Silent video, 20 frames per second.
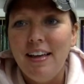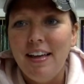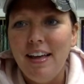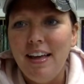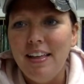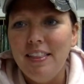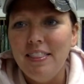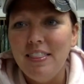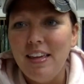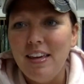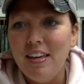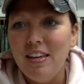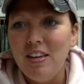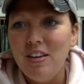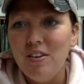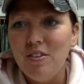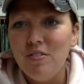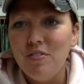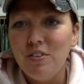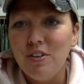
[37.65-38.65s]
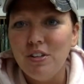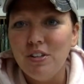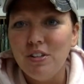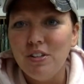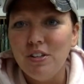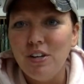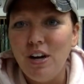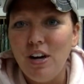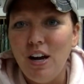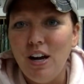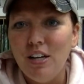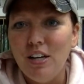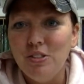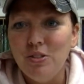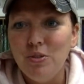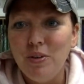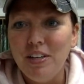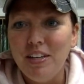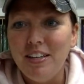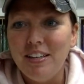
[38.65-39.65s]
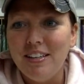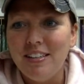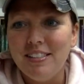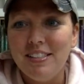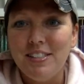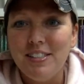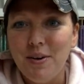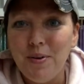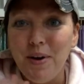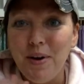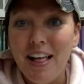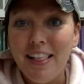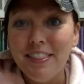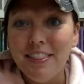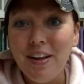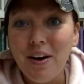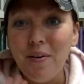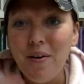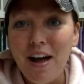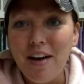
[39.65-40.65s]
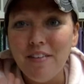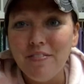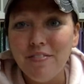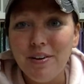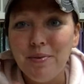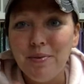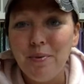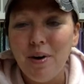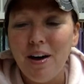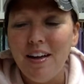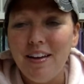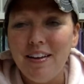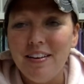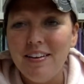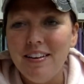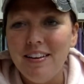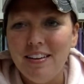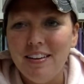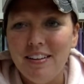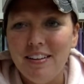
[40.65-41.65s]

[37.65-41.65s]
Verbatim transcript: And thank you for uh, joining us. So, hello, everyone.